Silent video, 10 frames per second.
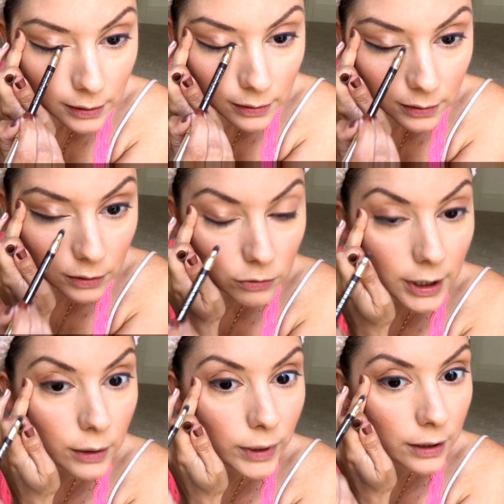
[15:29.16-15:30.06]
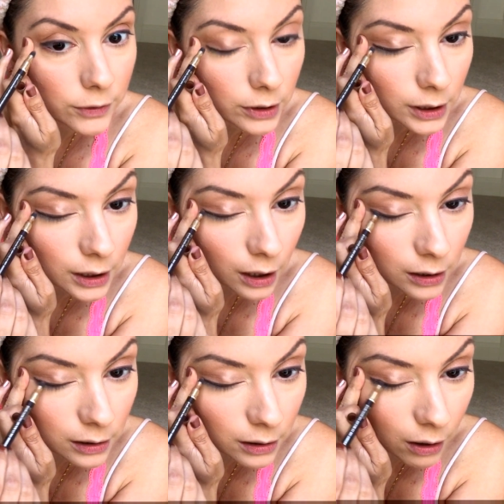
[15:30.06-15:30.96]
this is a great way of doing it. I
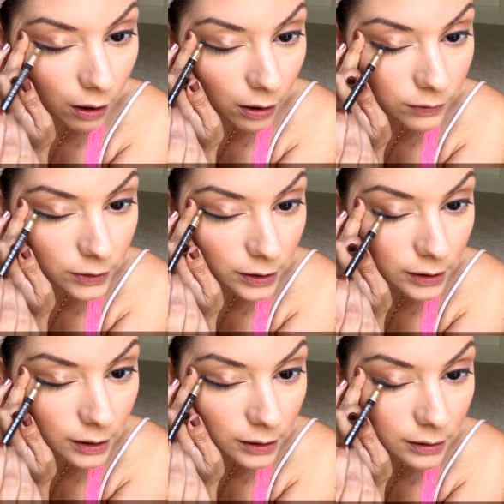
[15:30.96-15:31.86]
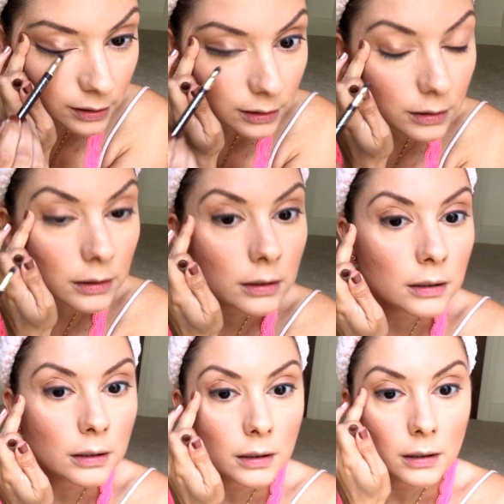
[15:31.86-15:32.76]
love doing this.
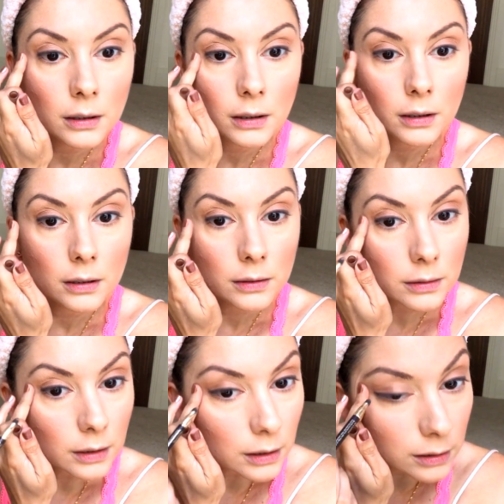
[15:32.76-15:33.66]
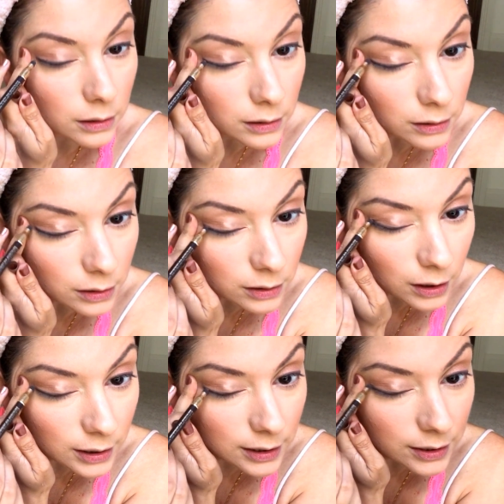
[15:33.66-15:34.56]
So, and you can
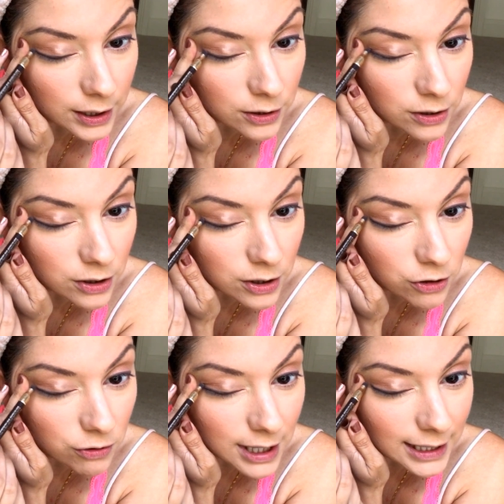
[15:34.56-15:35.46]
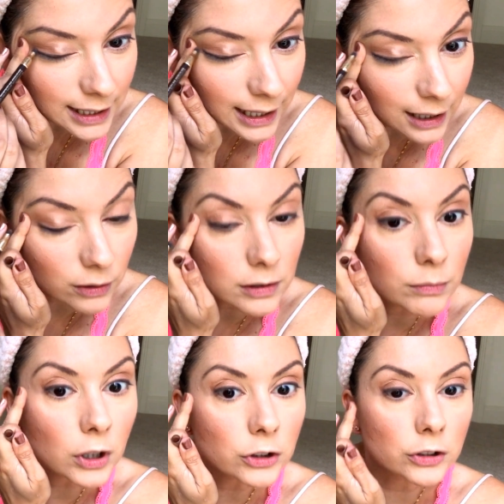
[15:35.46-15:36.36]
kind of, and the thing is you can just drag it out as
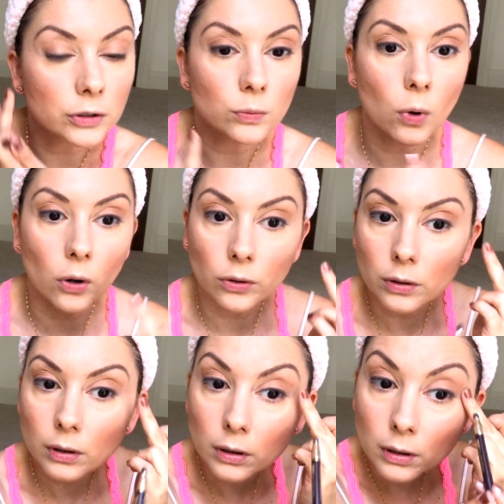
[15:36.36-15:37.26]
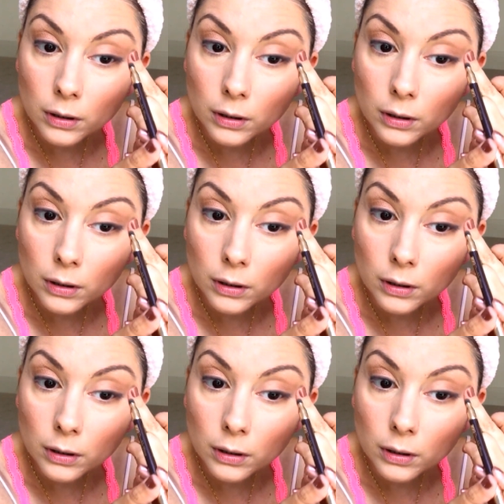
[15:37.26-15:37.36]
much as you want,